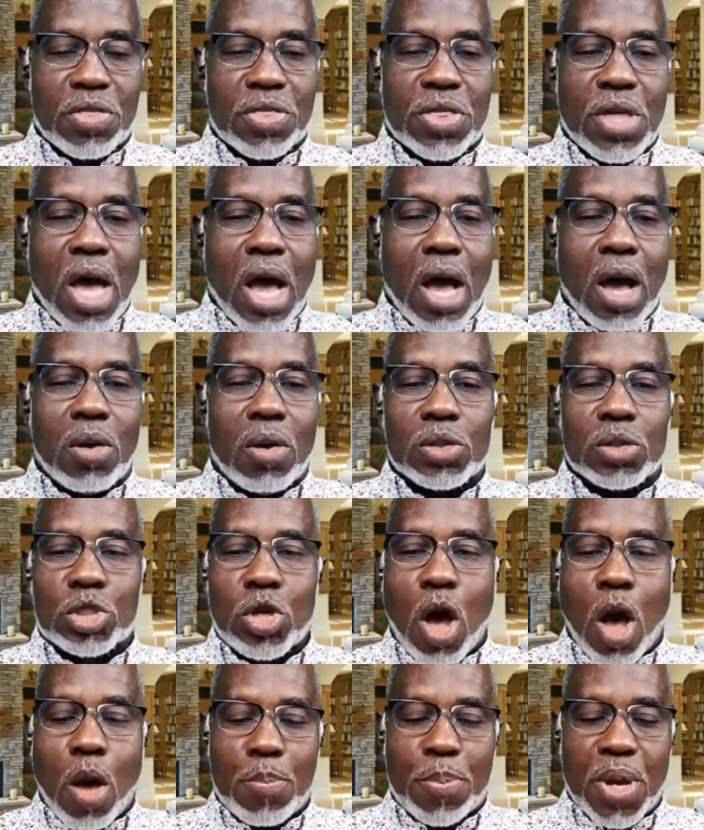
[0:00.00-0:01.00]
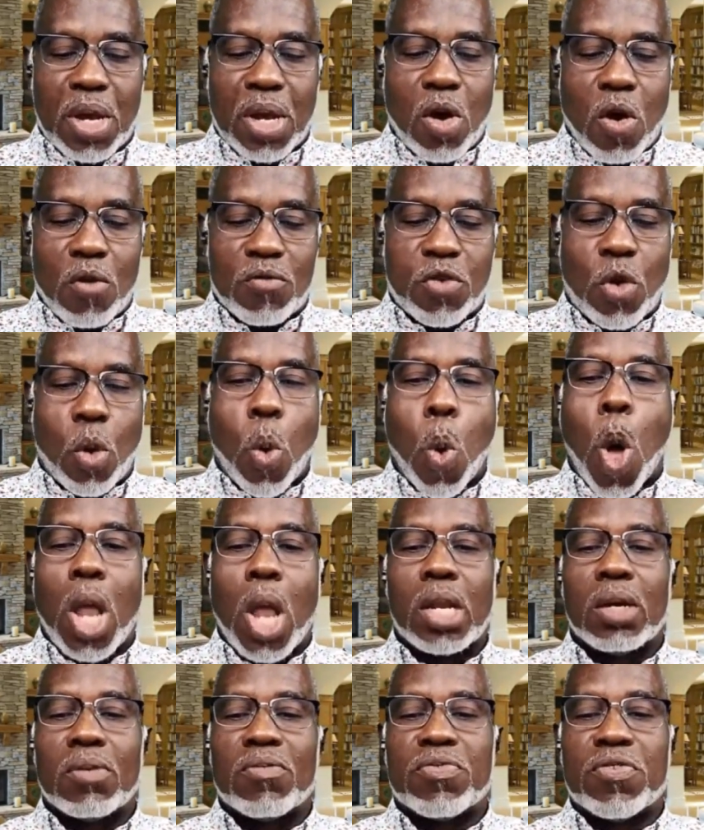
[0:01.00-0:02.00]
our topic of
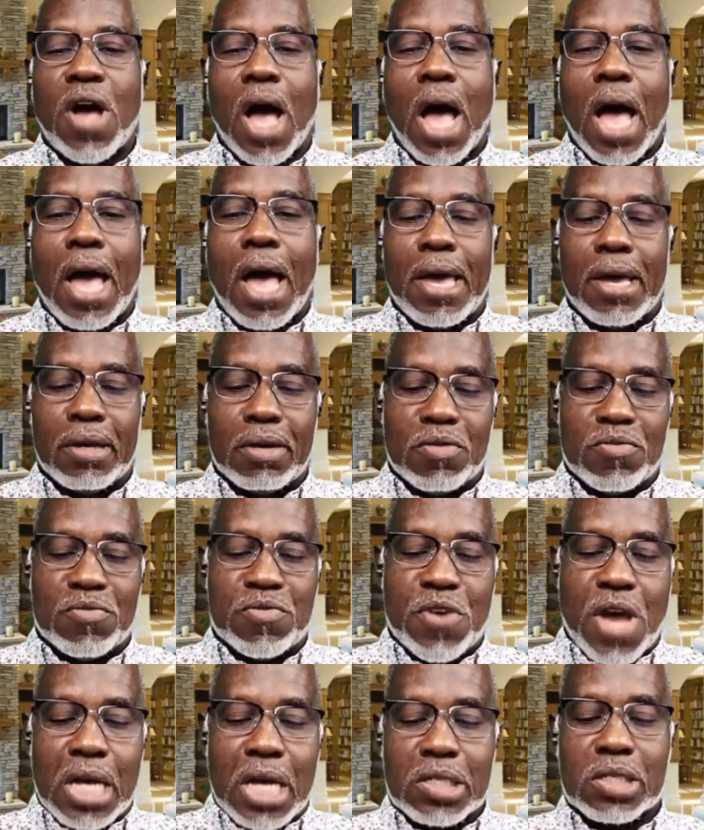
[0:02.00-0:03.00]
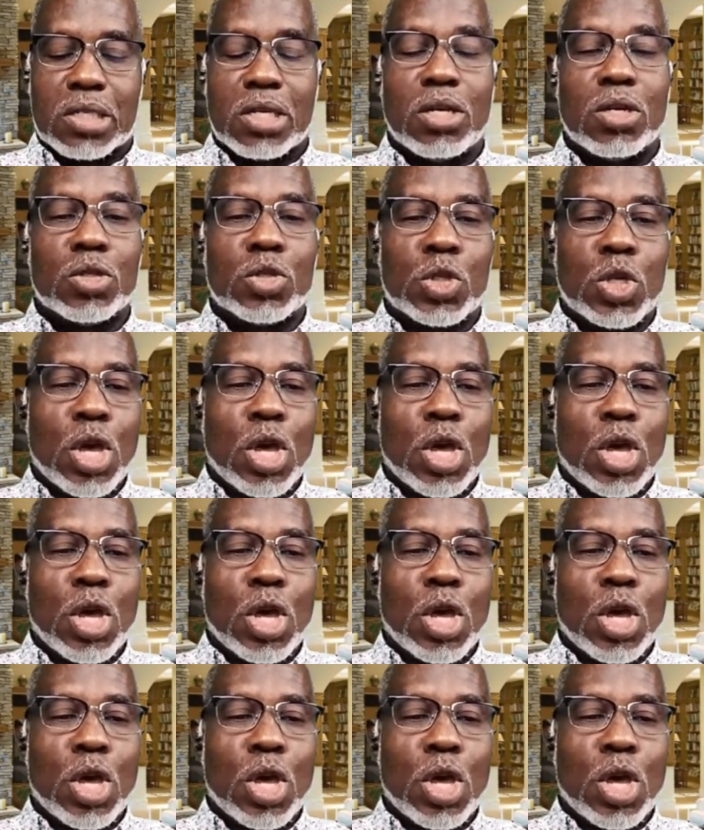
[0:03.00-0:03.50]
qualified vessels,